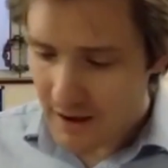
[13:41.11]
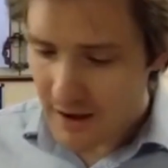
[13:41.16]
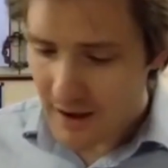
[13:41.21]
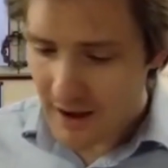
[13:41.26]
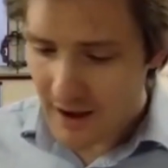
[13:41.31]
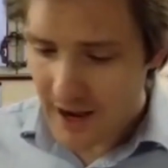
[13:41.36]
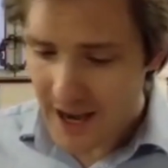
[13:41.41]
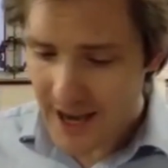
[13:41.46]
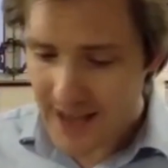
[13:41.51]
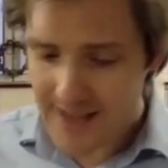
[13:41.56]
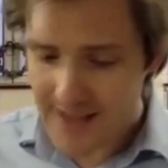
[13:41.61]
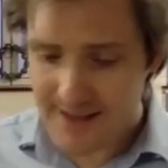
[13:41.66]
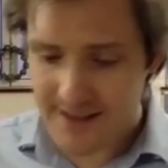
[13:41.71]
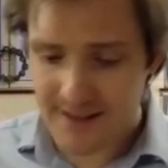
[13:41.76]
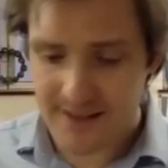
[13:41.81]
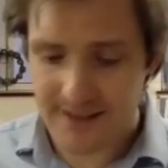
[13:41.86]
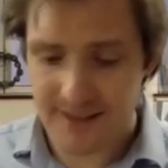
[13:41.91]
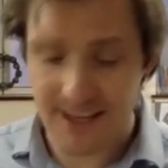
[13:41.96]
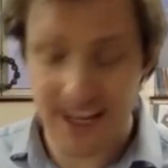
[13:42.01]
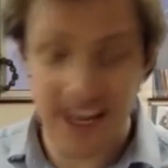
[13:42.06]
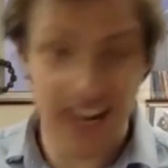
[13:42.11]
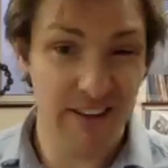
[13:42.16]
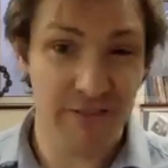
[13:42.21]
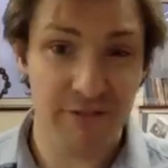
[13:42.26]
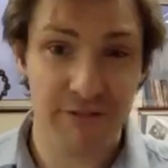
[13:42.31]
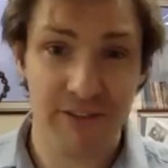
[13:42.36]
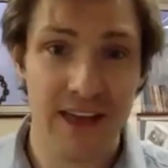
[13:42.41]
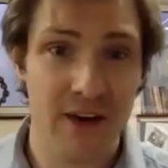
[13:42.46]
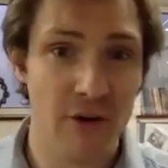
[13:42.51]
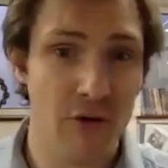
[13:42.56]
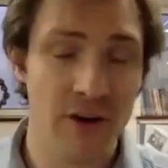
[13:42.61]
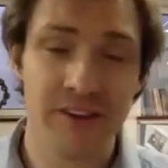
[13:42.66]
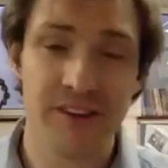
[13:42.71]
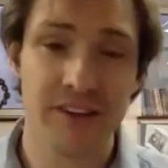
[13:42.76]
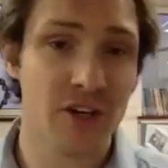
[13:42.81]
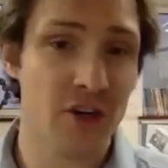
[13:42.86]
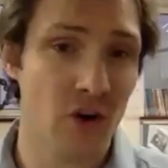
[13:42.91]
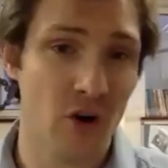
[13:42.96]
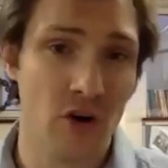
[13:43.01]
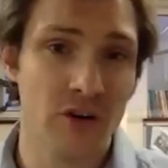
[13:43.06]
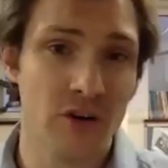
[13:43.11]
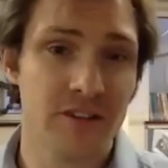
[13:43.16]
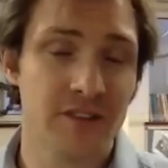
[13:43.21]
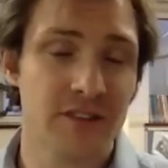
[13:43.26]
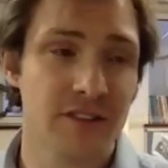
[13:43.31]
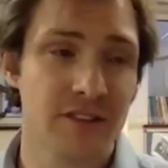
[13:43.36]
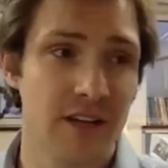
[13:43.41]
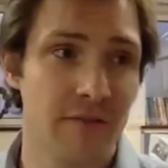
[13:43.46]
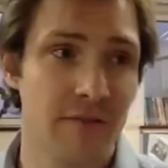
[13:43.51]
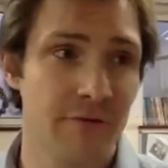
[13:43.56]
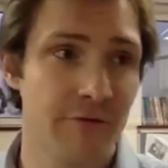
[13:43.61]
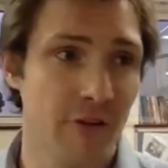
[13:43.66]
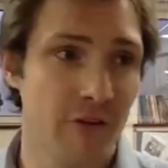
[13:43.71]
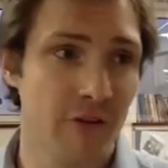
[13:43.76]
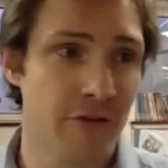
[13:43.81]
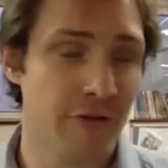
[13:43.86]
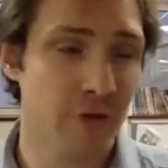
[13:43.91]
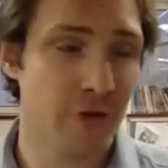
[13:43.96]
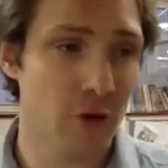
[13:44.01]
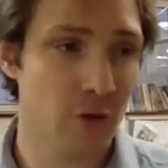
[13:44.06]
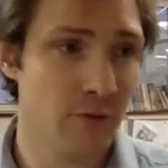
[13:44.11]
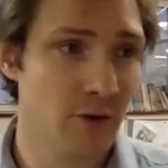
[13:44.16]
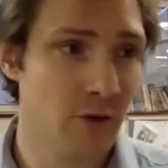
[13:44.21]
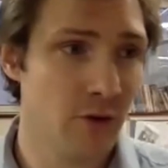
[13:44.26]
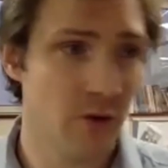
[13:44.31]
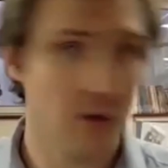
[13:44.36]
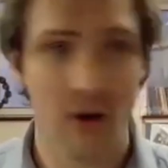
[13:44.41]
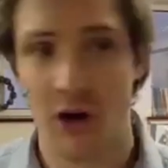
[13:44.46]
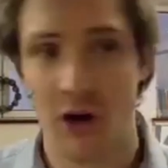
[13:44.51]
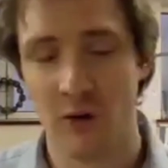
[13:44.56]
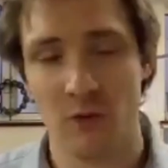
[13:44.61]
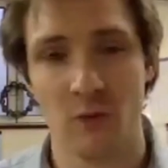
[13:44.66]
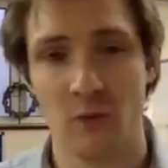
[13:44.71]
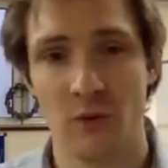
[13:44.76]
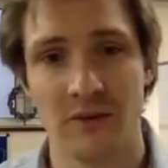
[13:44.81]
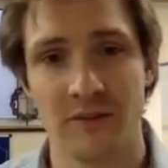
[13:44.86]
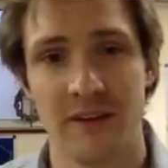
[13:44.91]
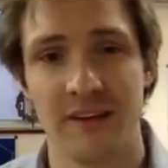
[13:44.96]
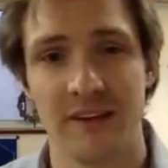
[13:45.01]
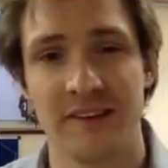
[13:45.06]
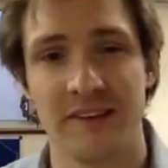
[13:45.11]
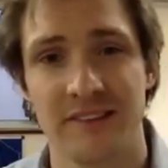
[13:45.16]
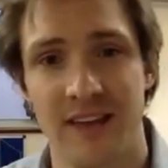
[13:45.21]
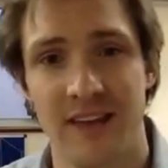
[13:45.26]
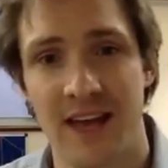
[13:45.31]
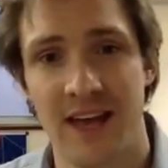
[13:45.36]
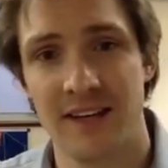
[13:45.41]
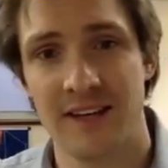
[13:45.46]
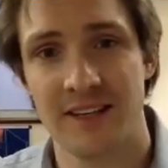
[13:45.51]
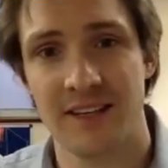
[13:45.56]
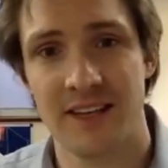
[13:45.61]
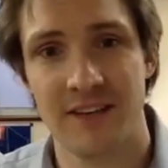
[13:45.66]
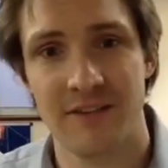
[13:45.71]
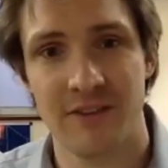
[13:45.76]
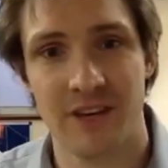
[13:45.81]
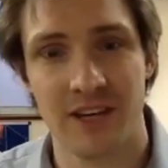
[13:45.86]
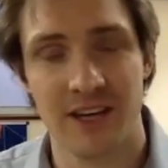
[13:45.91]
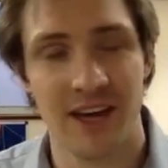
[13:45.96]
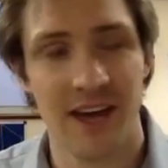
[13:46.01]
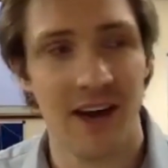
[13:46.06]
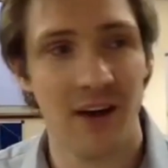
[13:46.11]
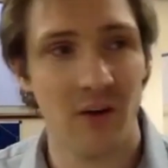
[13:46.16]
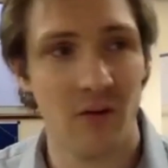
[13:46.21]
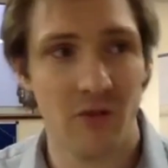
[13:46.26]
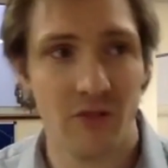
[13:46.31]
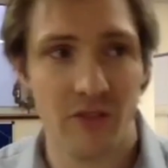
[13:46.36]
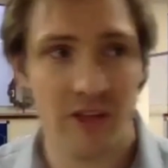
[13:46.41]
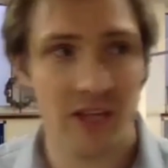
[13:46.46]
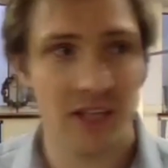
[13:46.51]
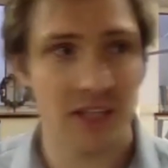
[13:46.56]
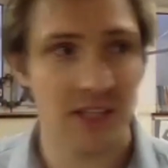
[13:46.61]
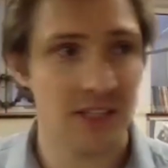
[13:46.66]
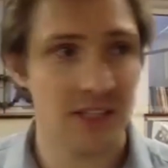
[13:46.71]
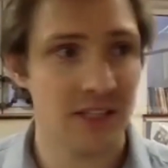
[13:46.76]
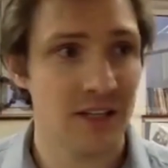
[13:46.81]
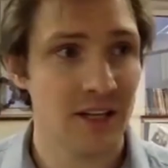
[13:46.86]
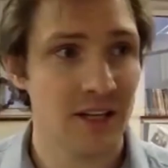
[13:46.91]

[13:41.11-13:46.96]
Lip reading: And if there is a God in front of whom you and I will one day stand and give an account, then